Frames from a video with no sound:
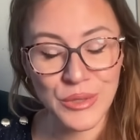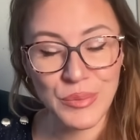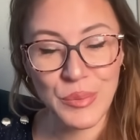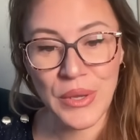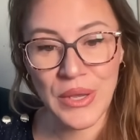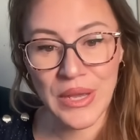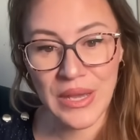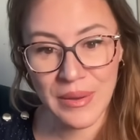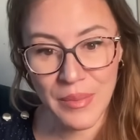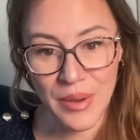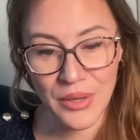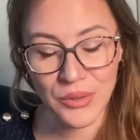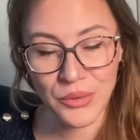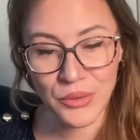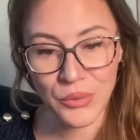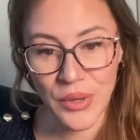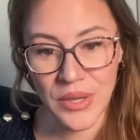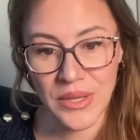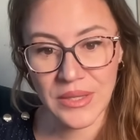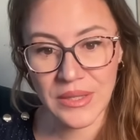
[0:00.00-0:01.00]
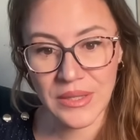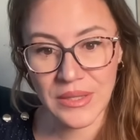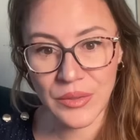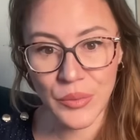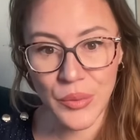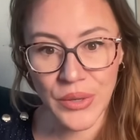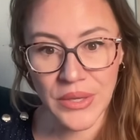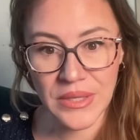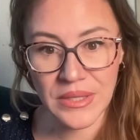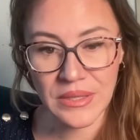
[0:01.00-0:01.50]
speak about
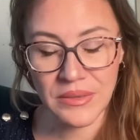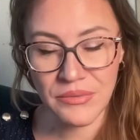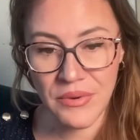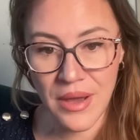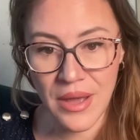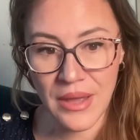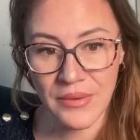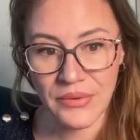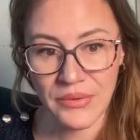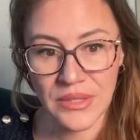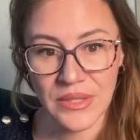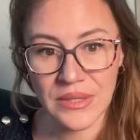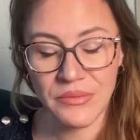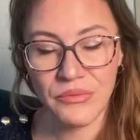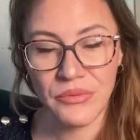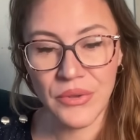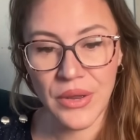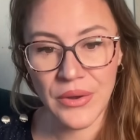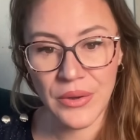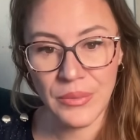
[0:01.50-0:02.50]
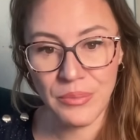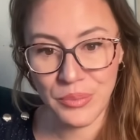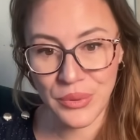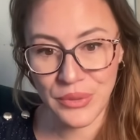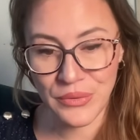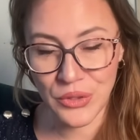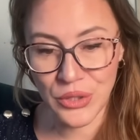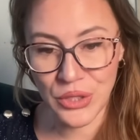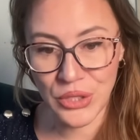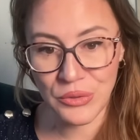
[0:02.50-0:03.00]
2025 as a very
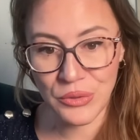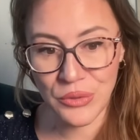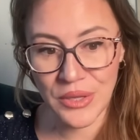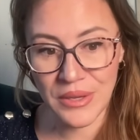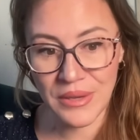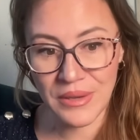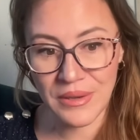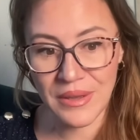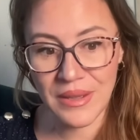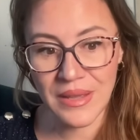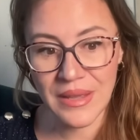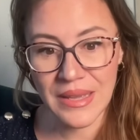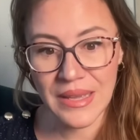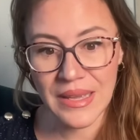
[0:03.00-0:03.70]
pivotal year.